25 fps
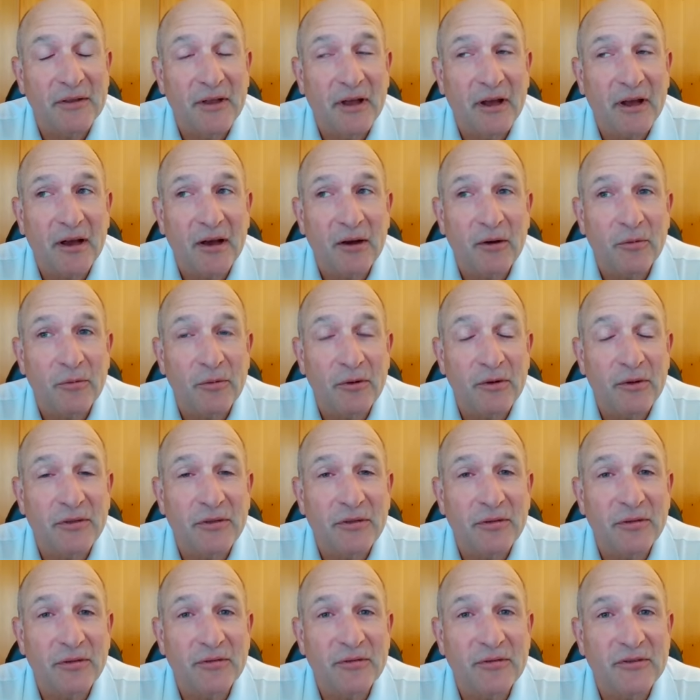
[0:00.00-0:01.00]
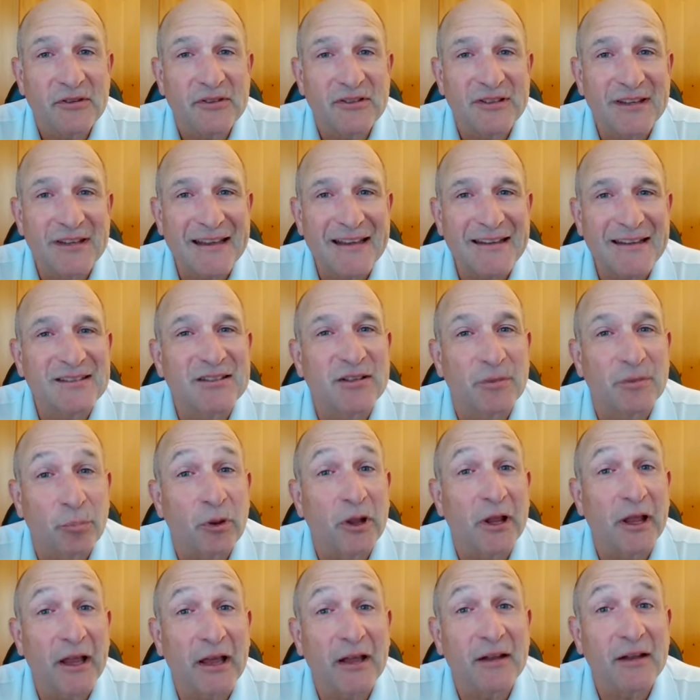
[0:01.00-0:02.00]
uh, with seeds to
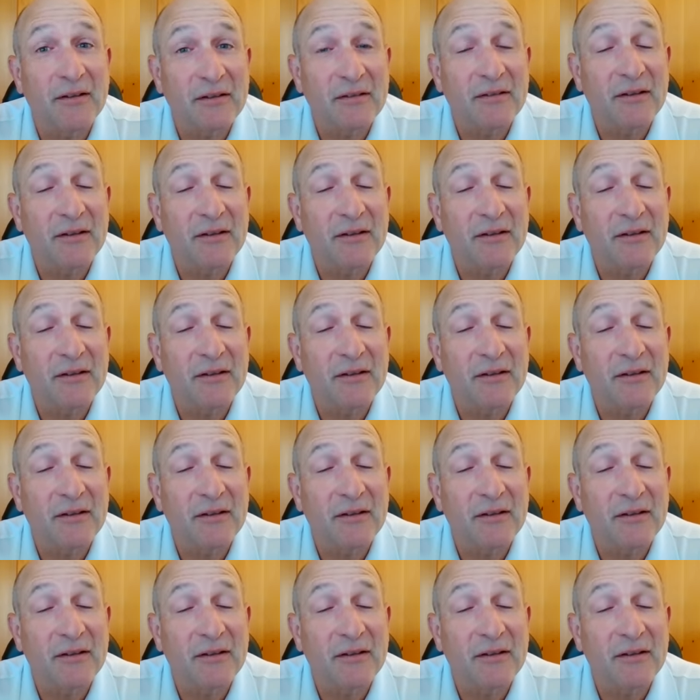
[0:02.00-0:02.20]
plant